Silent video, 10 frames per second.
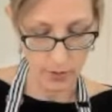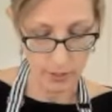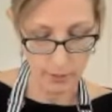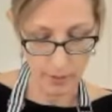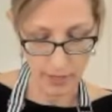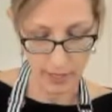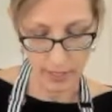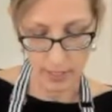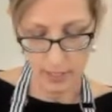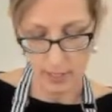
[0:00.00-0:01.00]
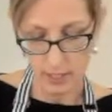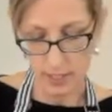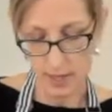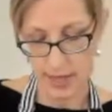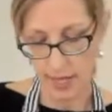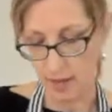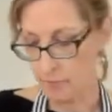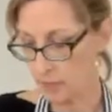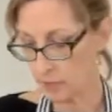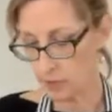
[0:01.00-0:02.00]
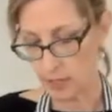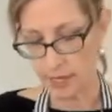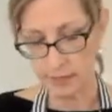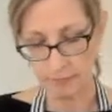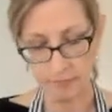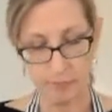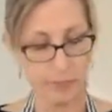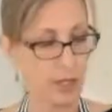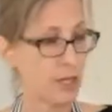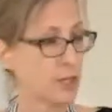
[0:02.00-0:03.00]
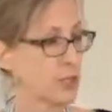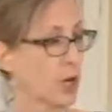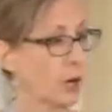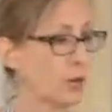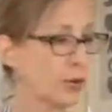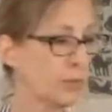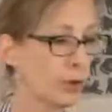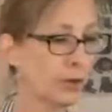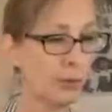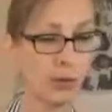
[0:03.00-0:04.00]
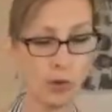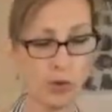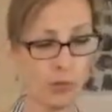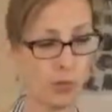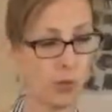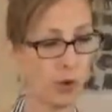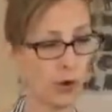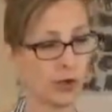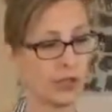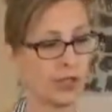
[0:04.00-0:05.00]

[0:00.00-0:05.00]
there to buy them if you like. So the more you pull, the more